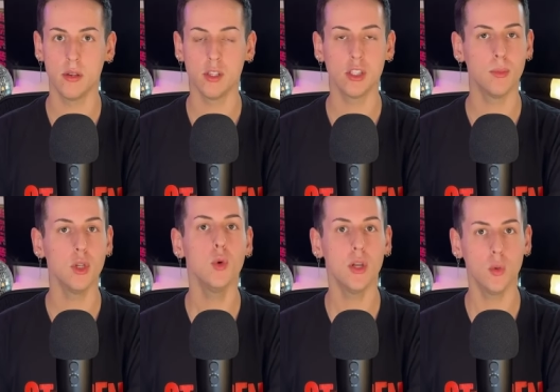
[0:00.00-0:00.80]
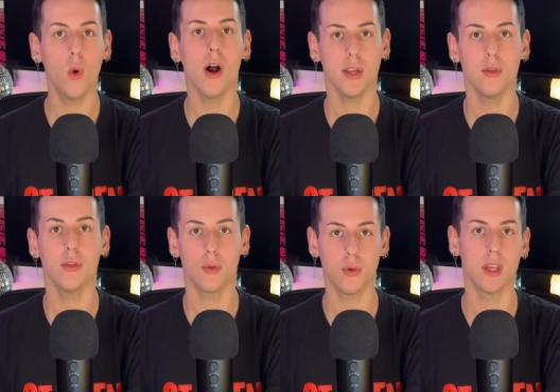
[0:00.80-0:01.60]
someone who can walk you
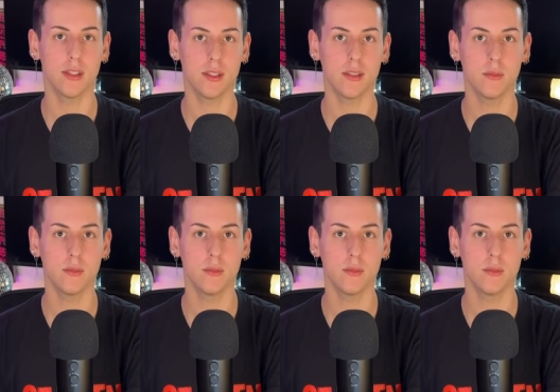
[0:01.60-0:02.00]
through this.